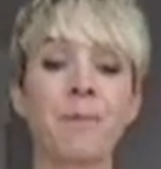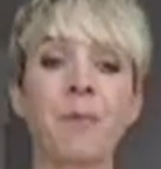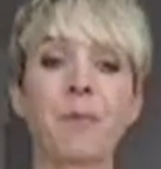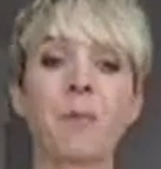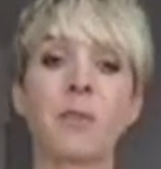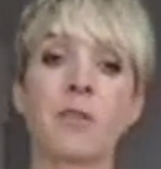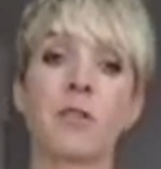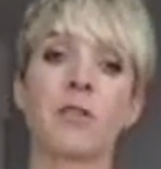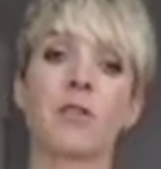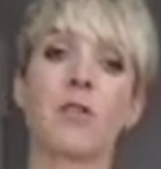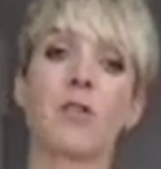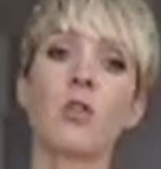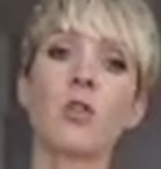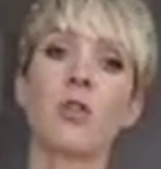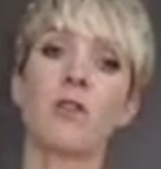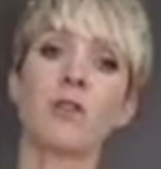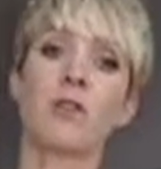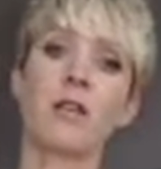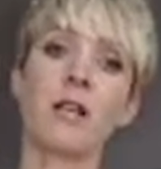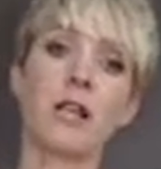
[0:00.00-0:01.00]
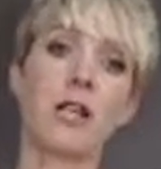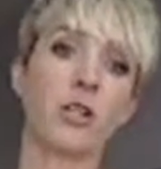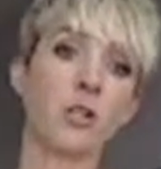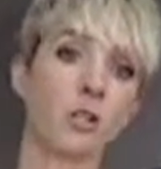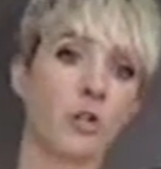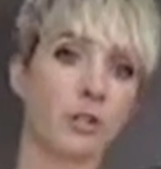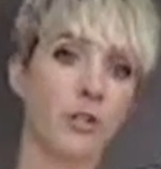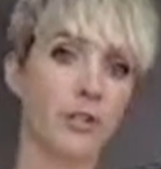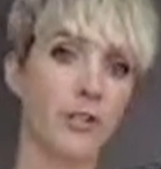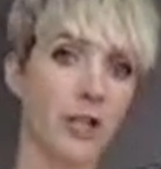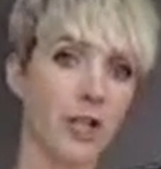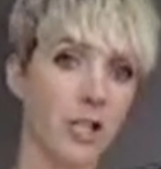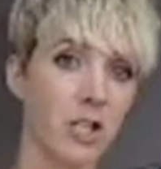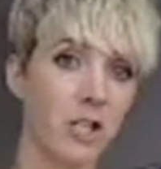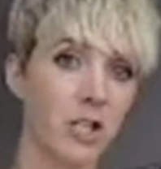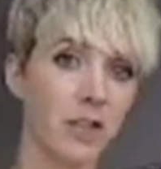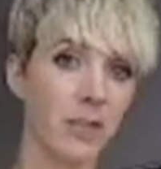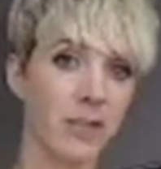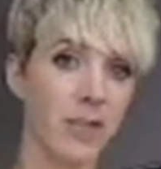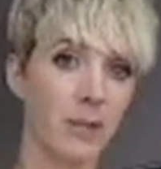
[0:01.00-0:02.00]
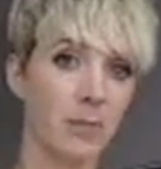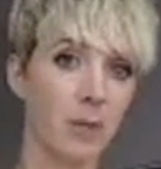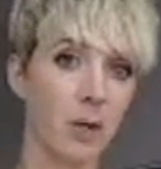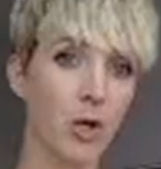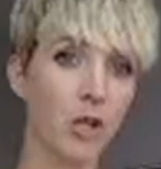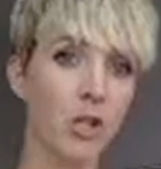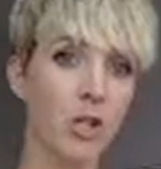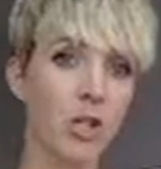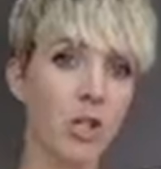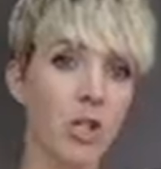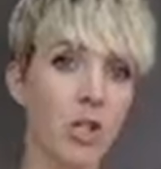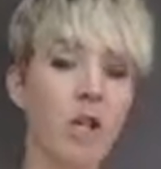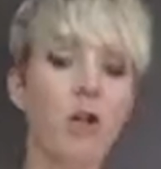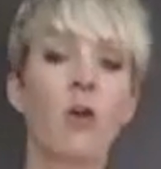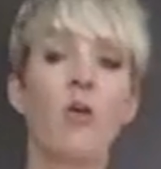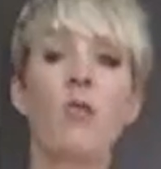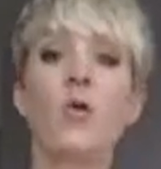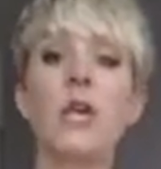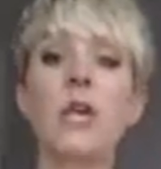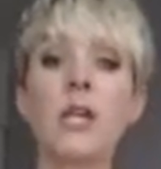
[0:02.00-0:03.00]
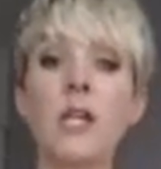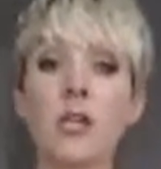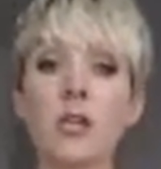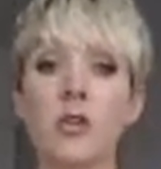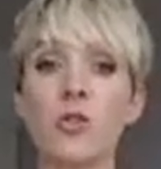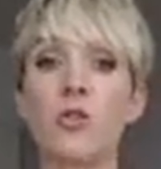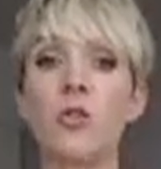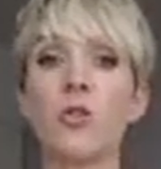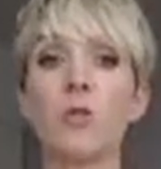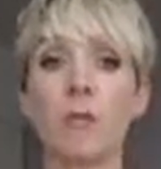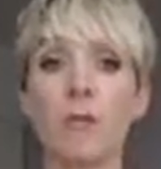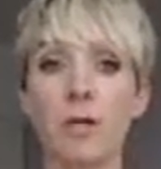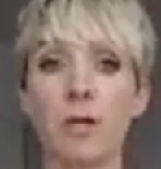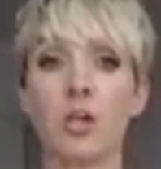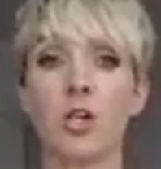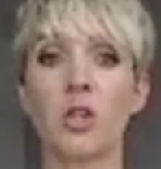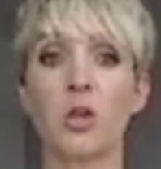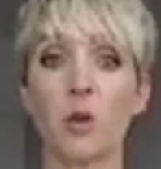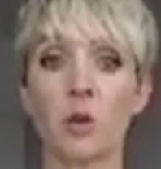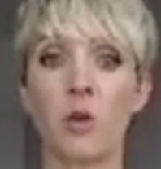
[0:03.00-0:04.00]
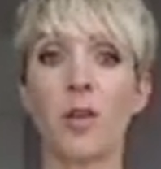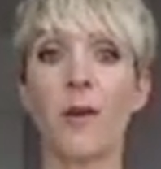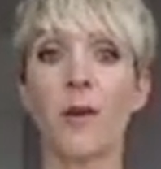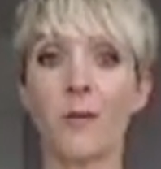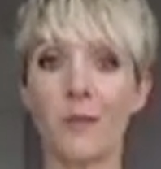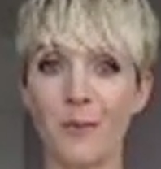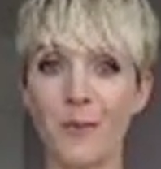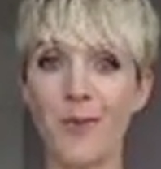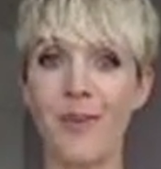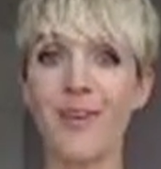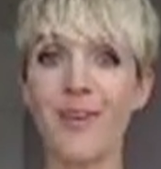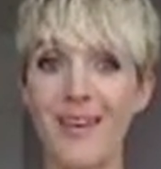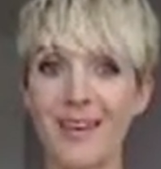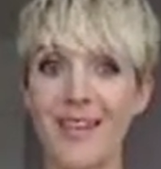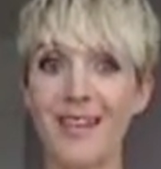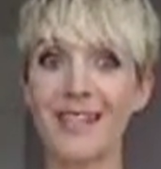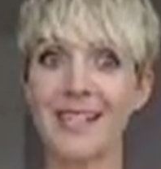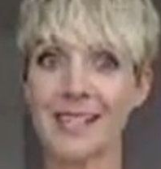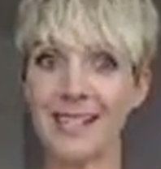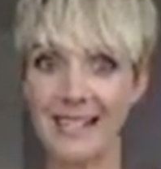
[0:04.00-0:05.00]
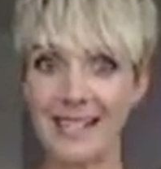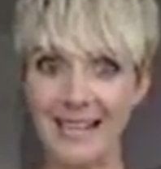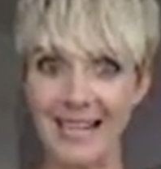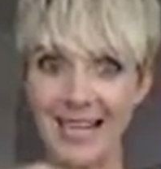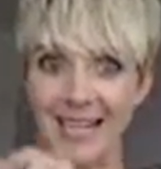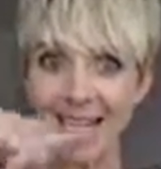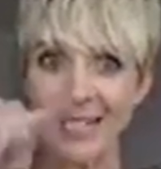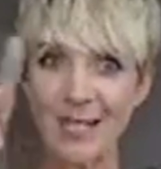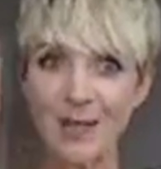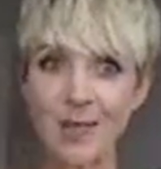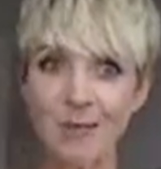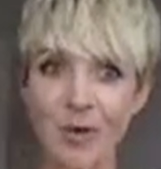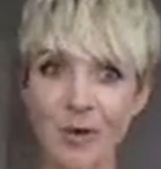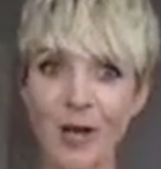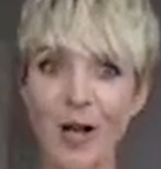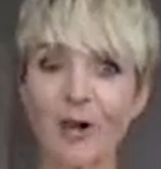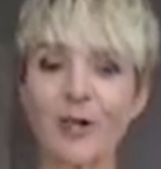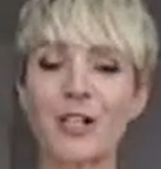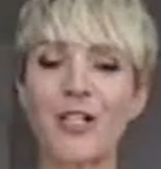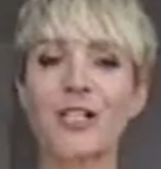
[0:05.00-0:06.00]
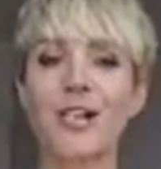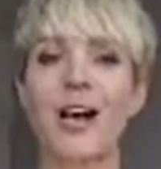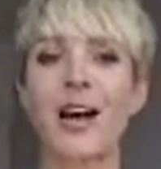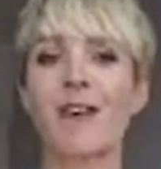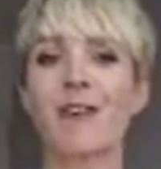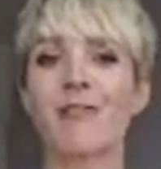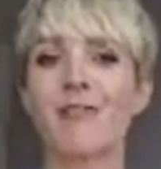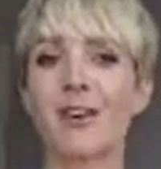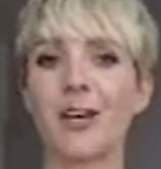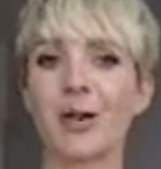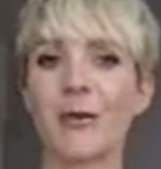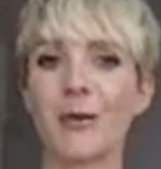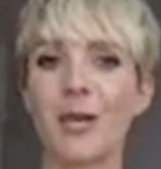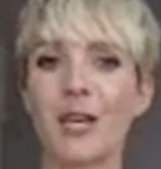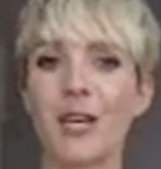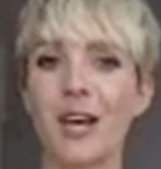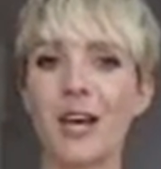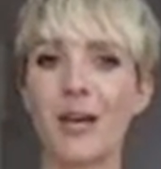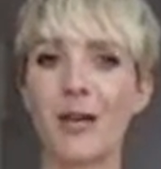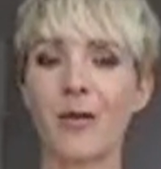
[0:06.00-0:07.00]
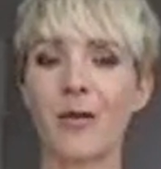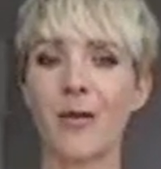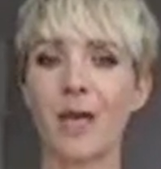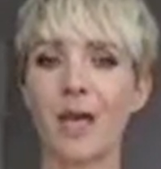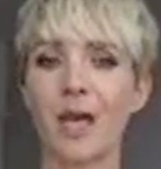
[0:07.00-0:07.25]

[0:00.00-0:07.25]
So if you're not feeling your contractions that much, we need to make sure that we see them on our graph and we can